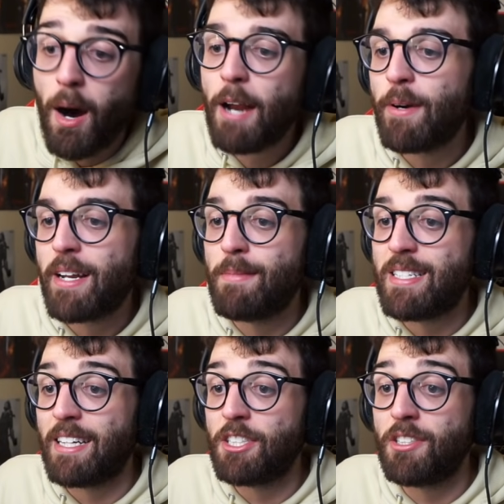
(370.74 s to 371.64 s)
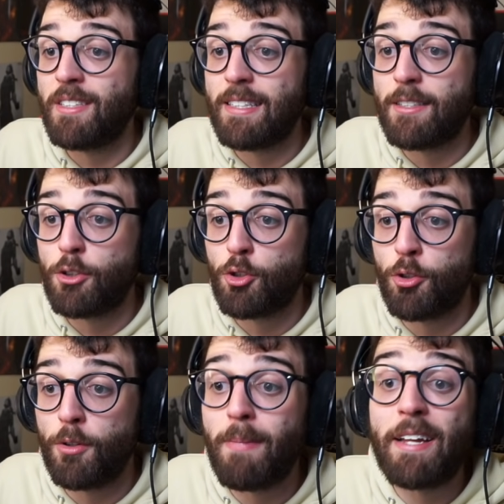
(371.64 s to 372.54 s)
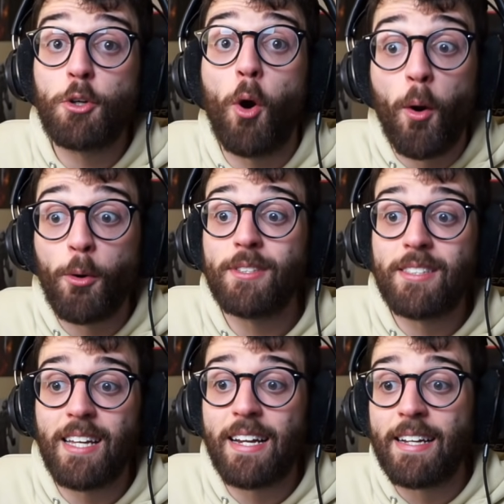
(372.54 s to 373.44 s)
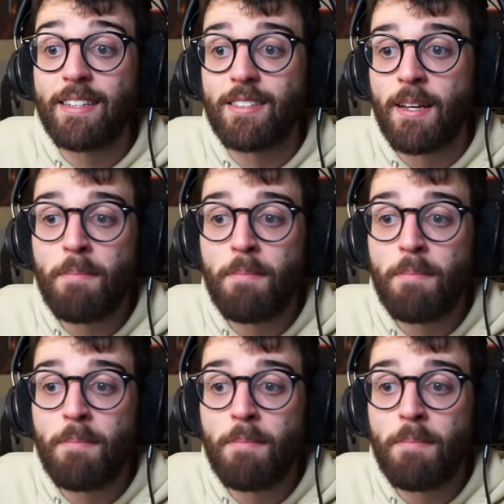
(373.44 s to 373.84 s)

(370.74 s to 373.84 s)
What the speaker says: My recommendation is to make your own settings,